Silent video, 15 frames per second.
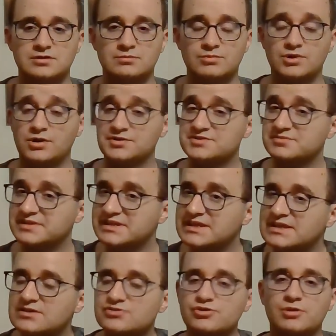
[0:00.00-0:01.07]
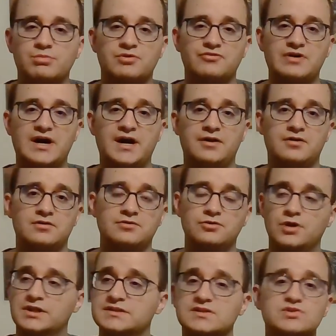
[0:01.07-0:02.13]
But ultimately, He is our provider,
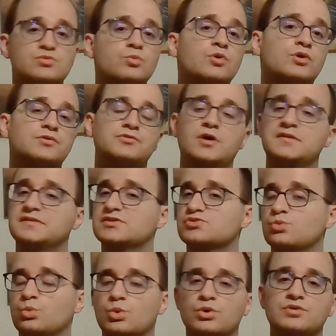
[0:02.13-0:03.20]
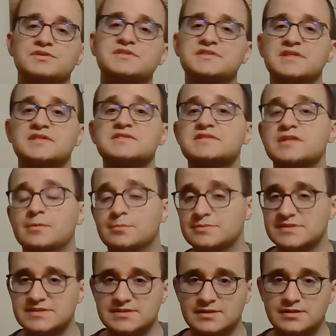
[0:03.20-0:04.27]
not this world, not this world's
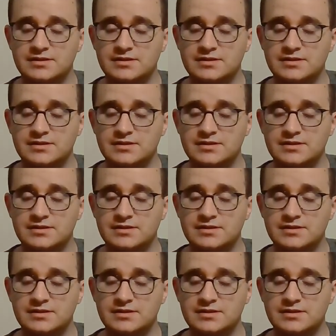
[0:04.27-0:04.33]
systems.